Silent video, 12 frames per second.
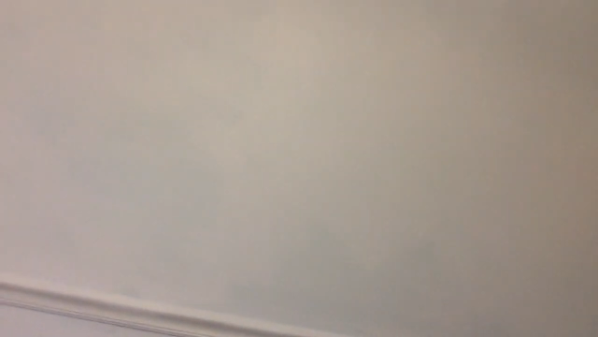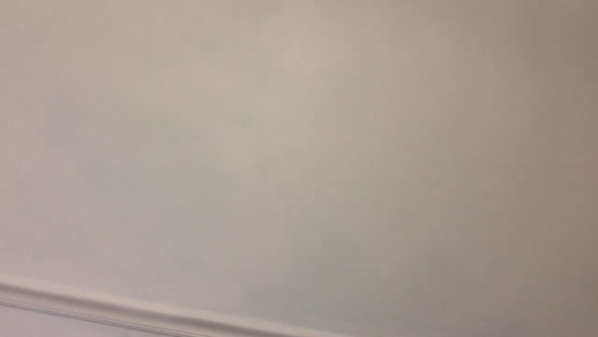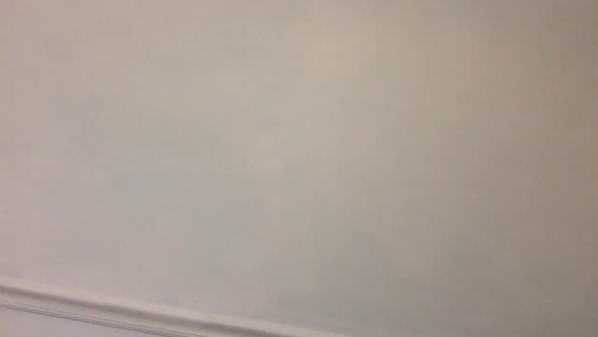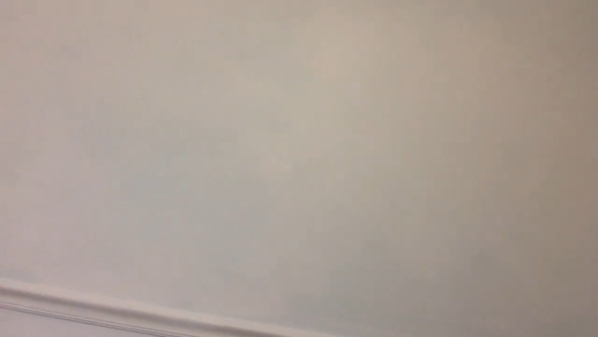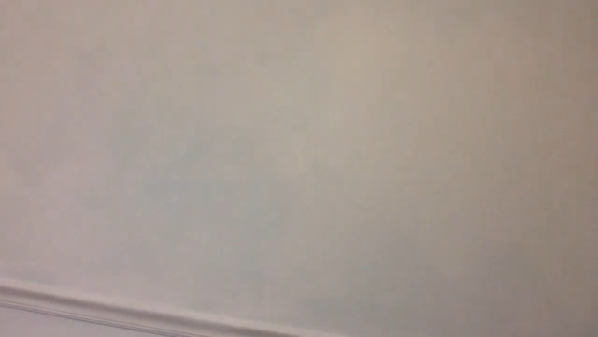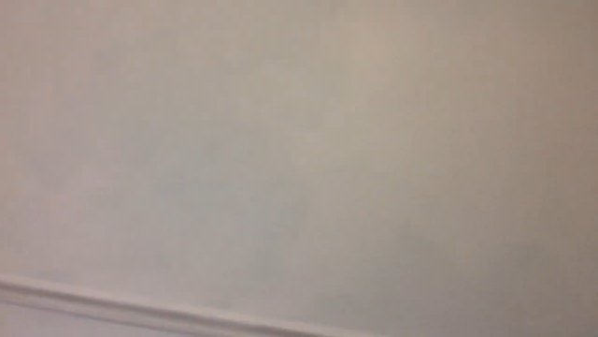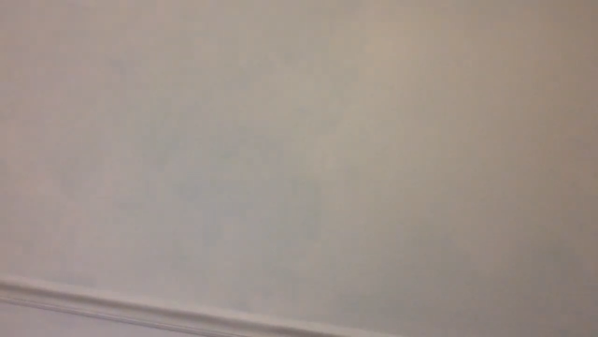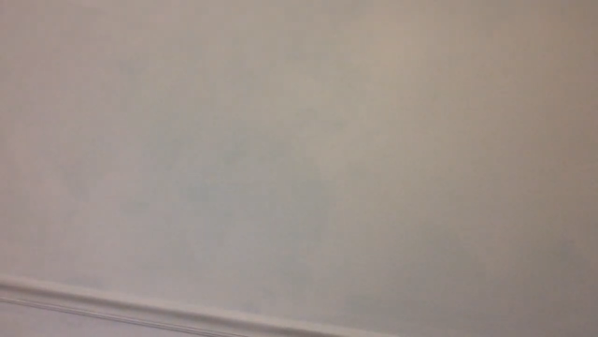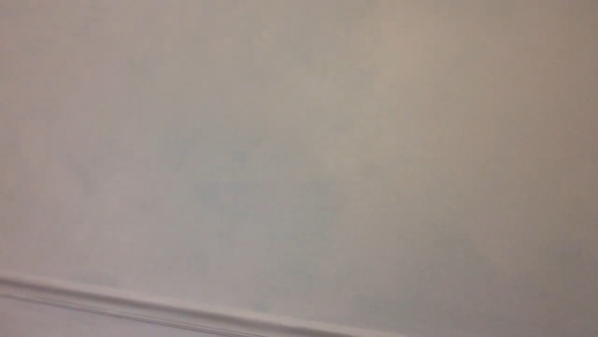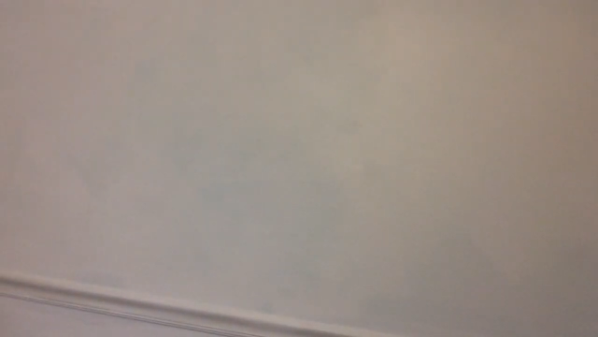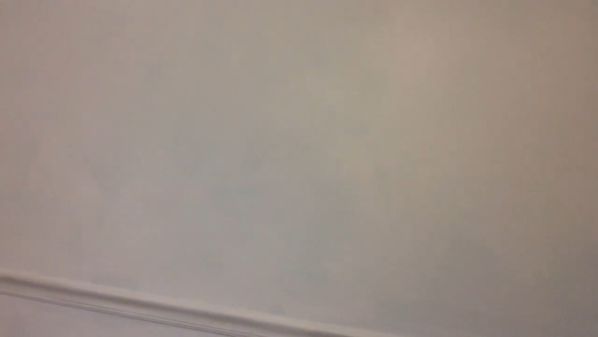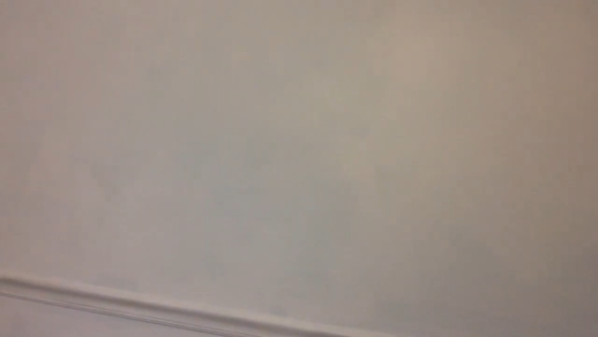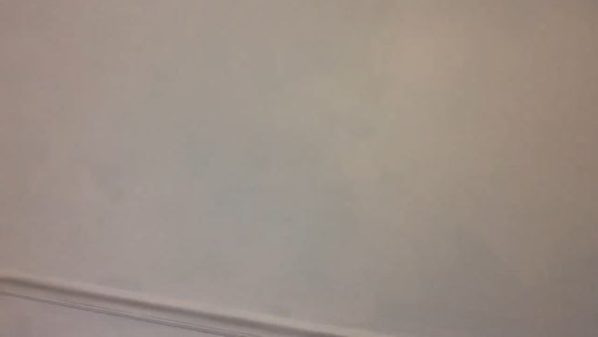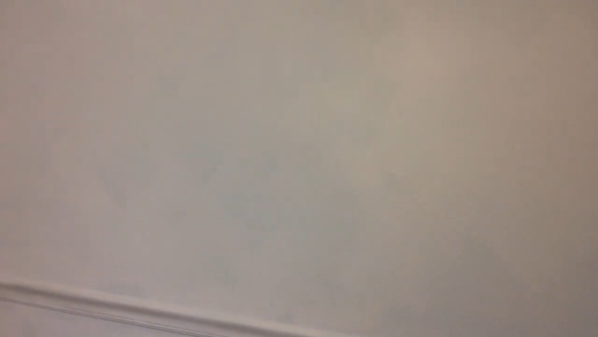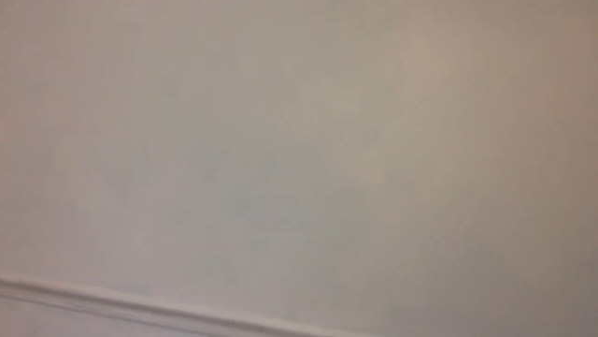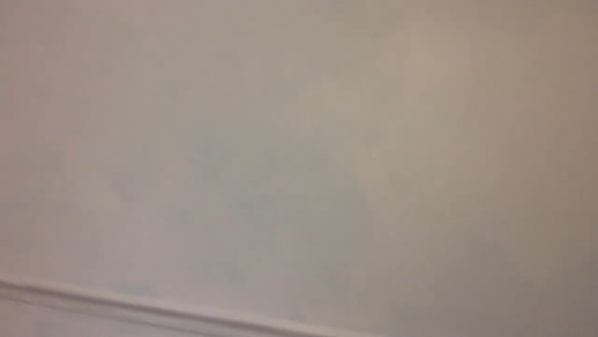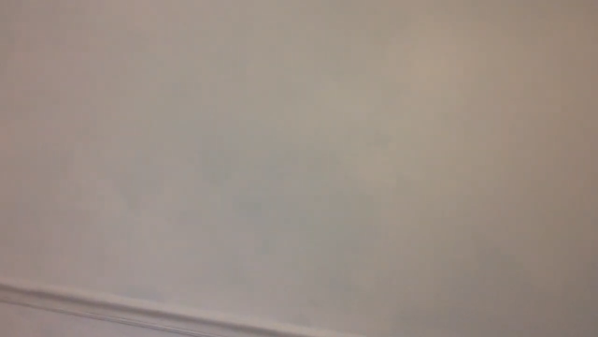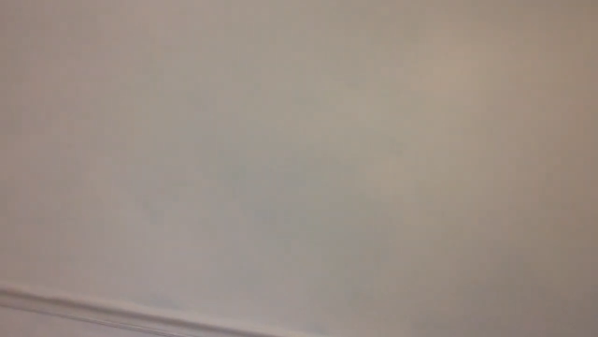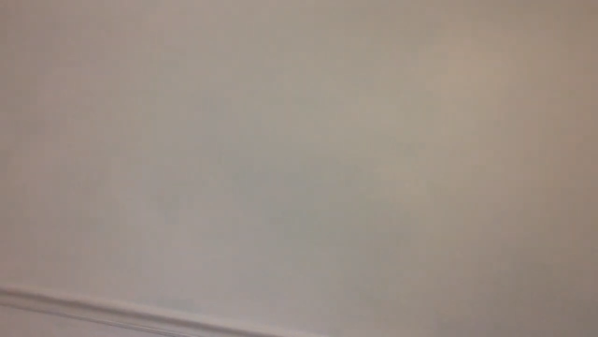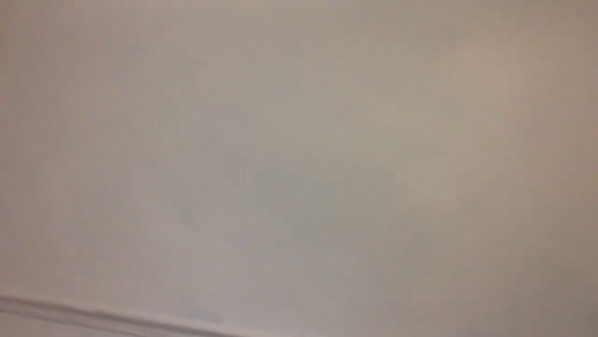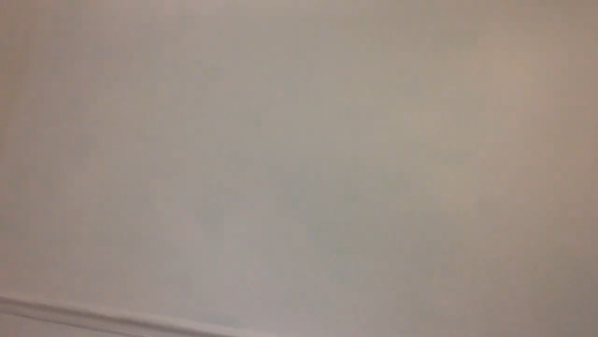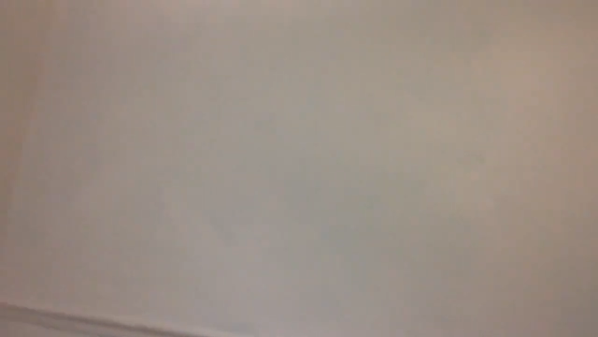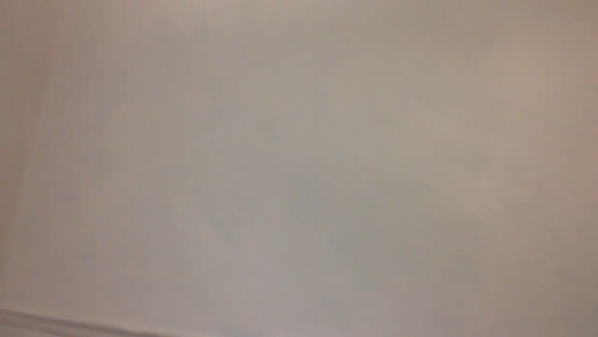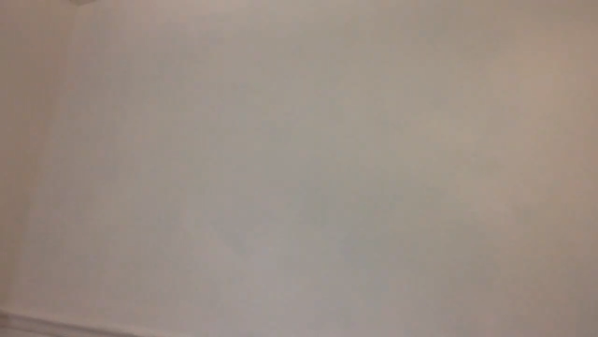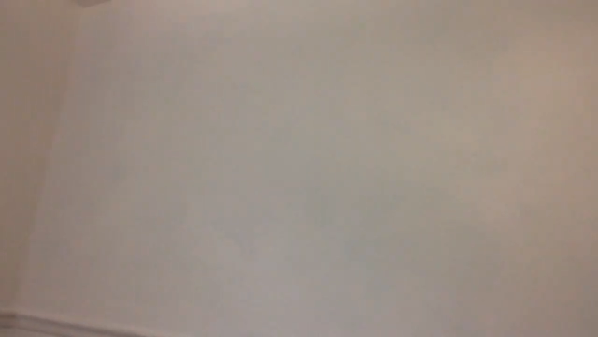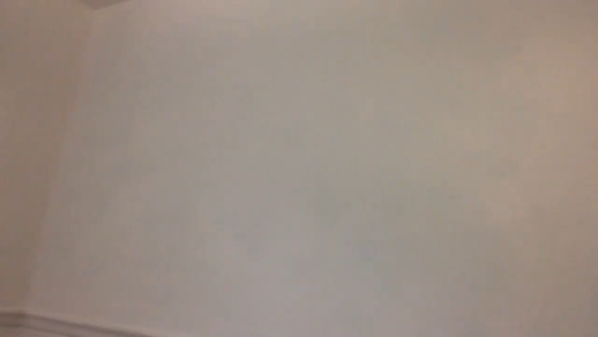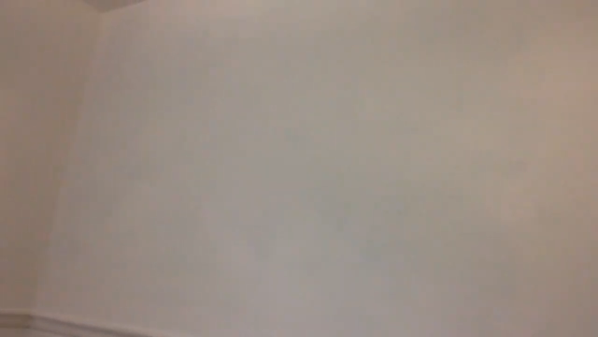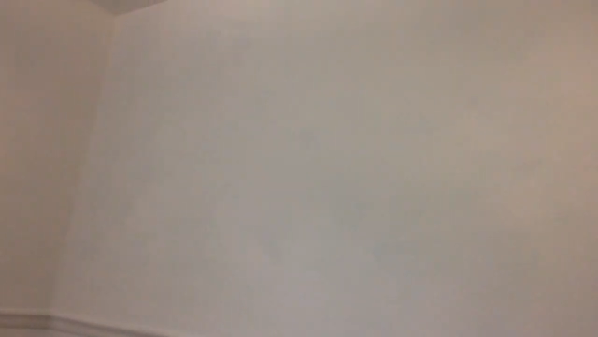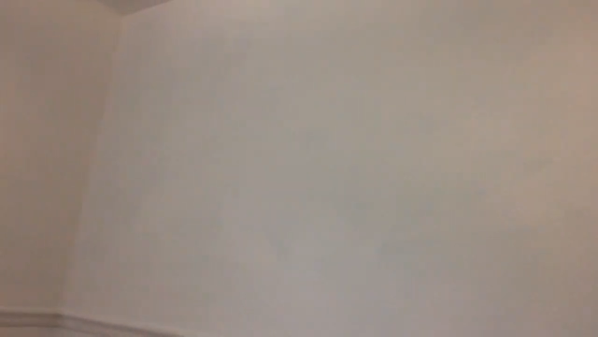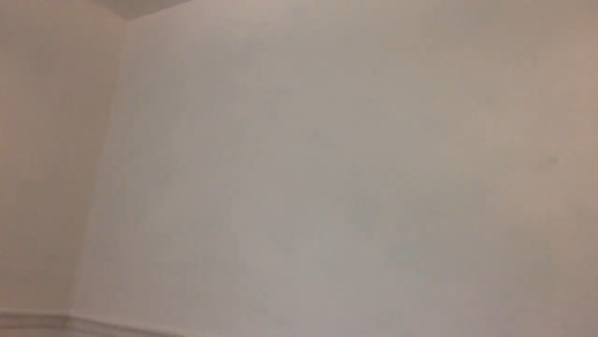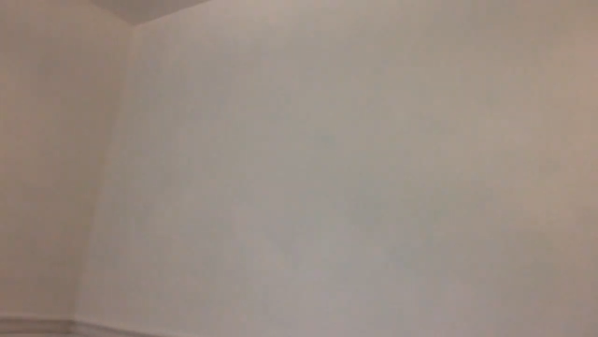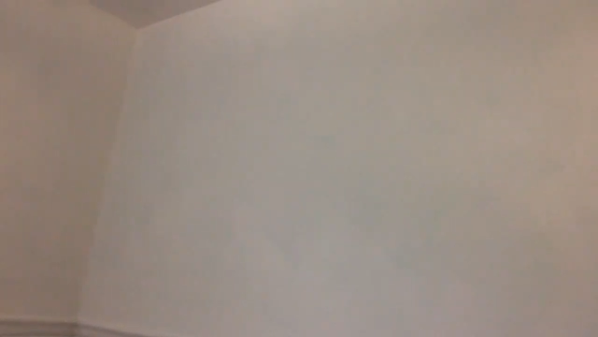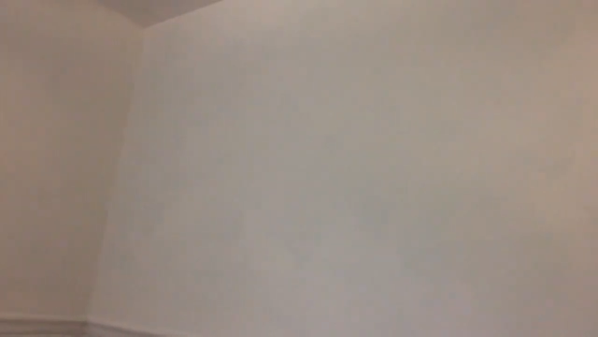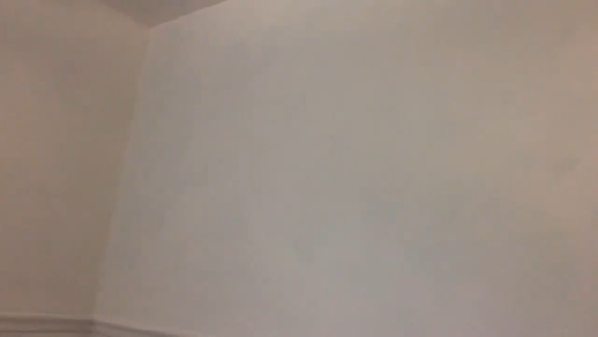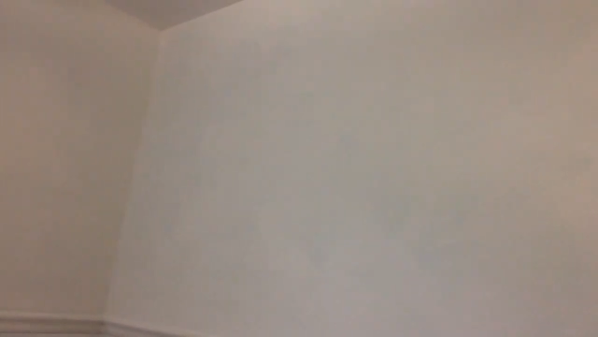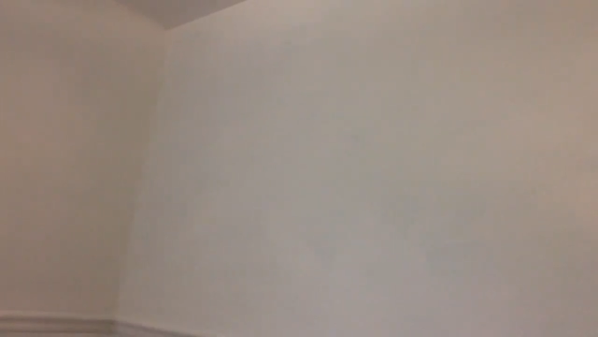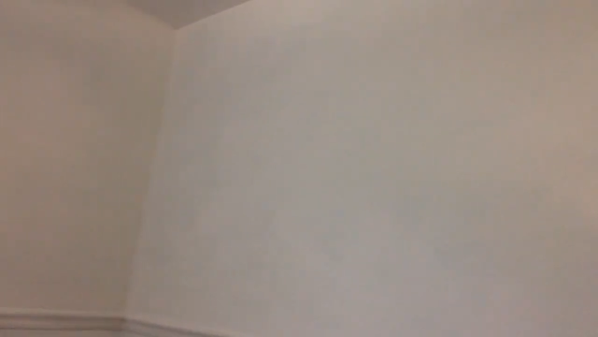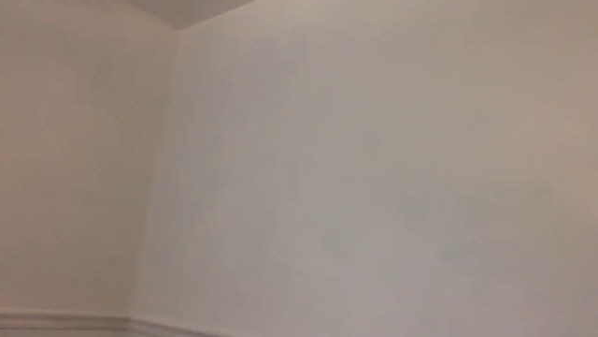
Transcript: Nobody's mouth can be seen.